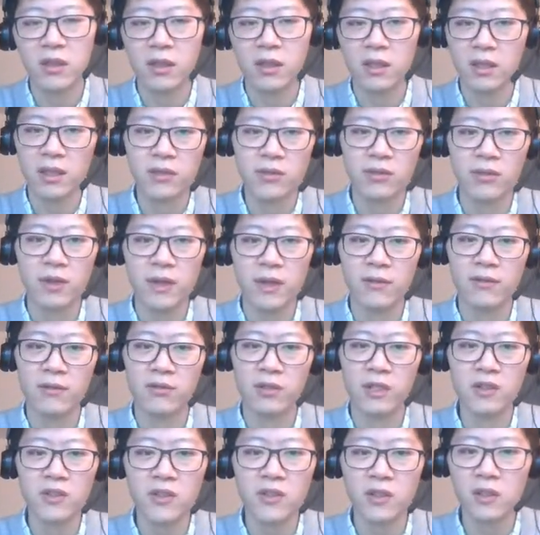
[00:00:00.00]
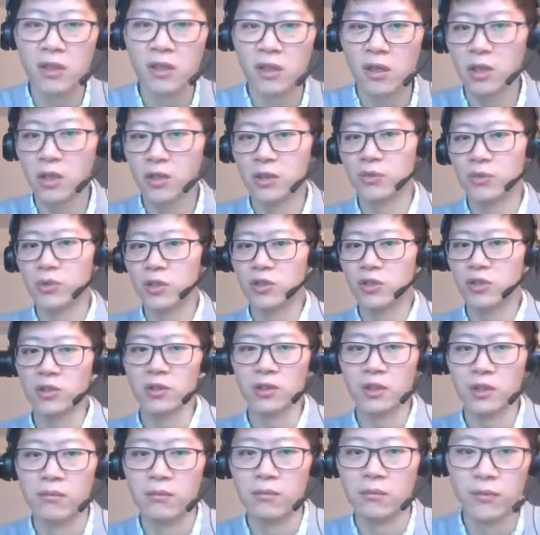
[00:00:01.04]
unless you have a racing car in which you
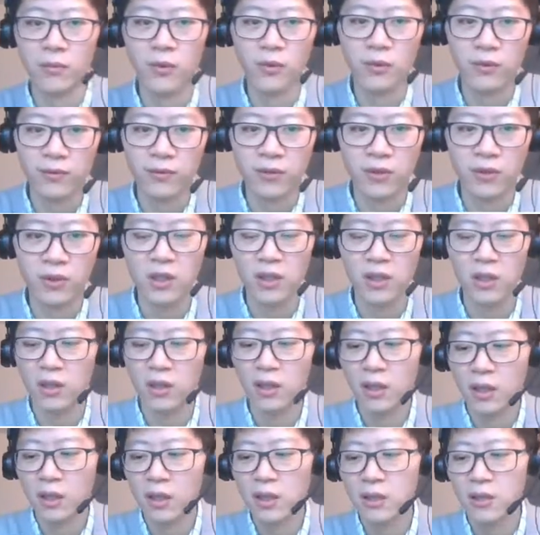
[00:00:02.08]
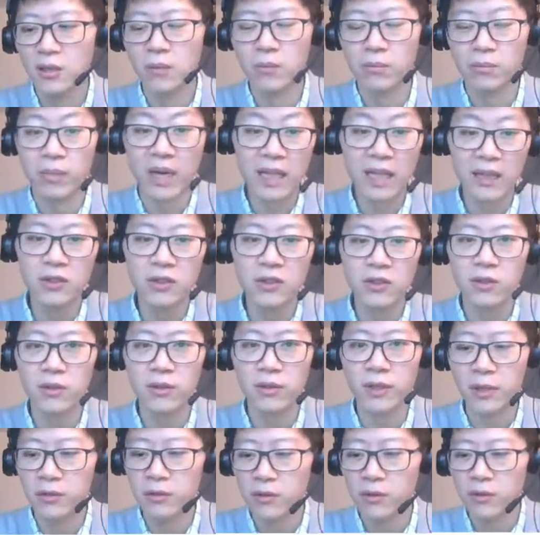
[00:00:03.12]
can move the some ballast
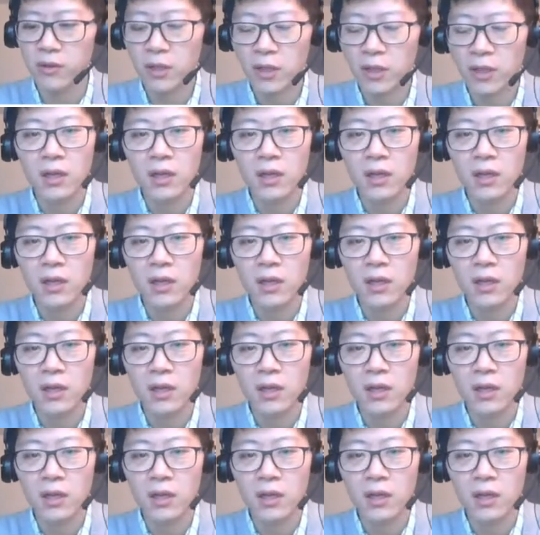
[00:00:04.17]
around.